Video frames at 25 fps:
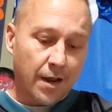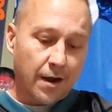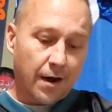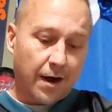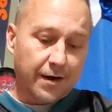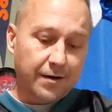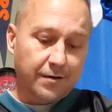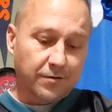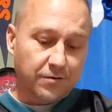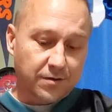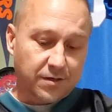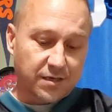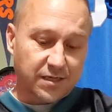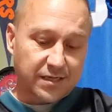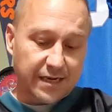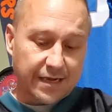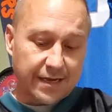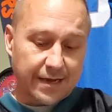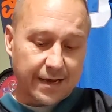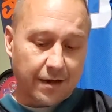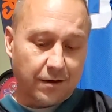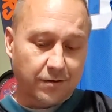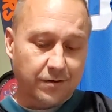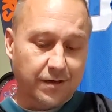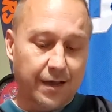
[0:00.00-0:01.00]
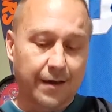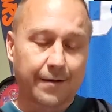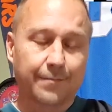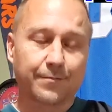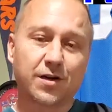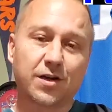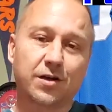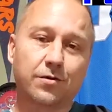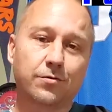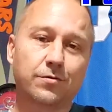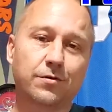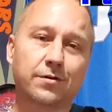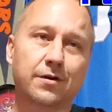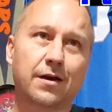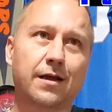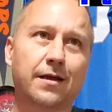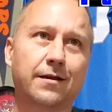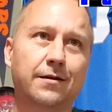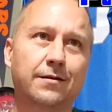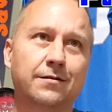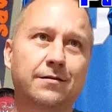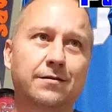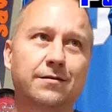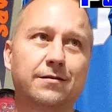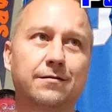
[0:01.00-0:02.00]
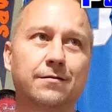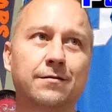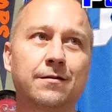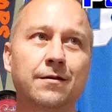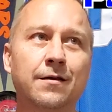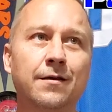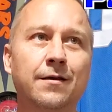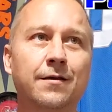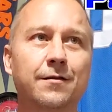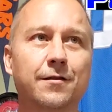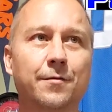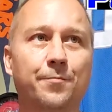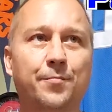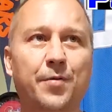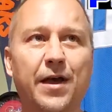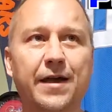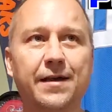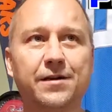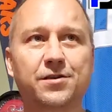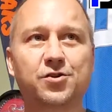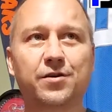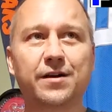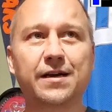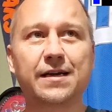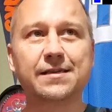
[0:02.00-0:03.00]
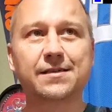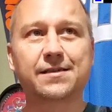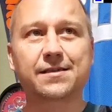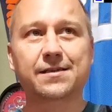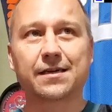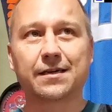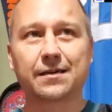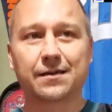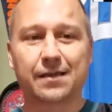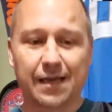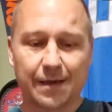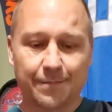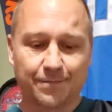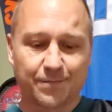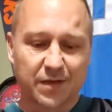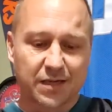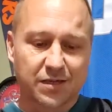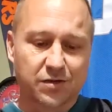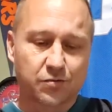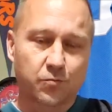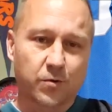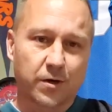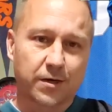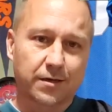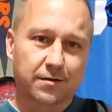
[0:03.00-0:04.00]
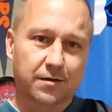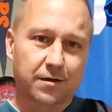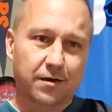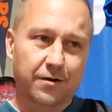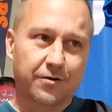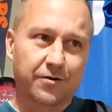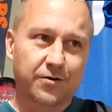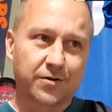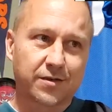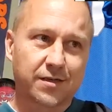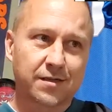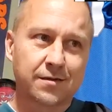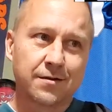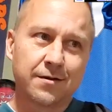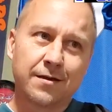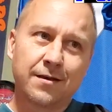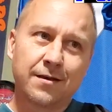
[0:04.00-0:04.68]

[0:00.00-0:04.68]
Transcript: I don't see how Cam Newton and the Patriots can keep this one close,